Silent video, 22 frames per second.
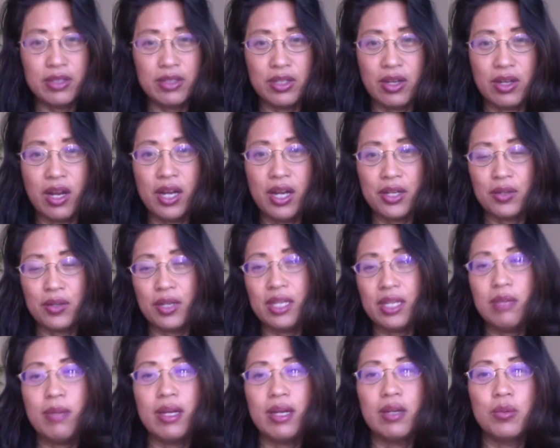your auto
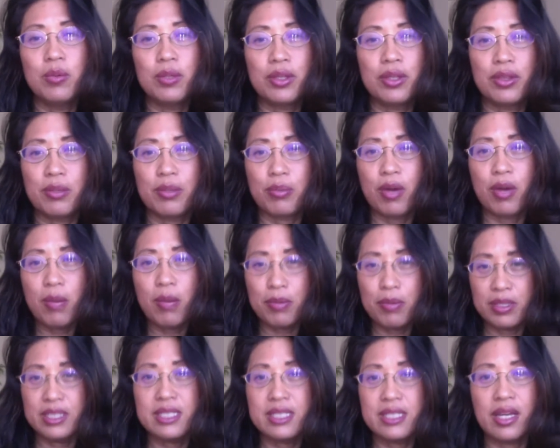email with the
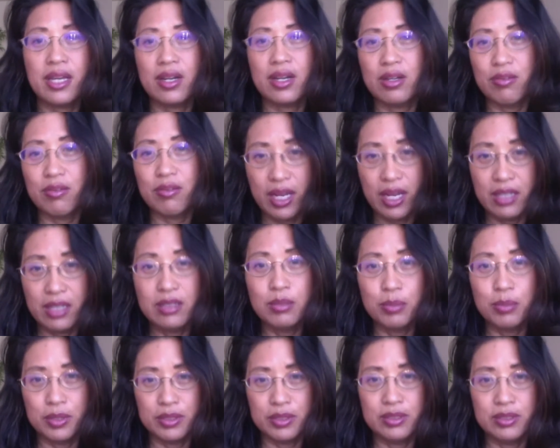properties that are
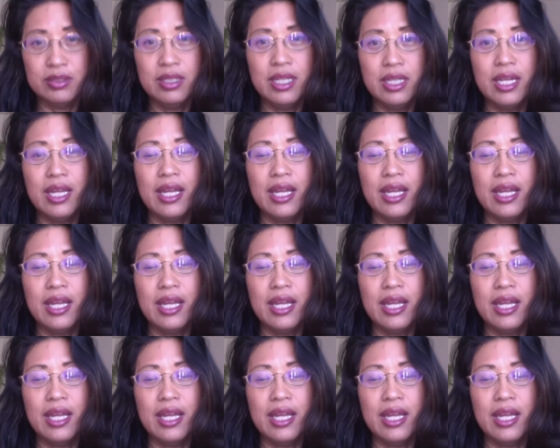available.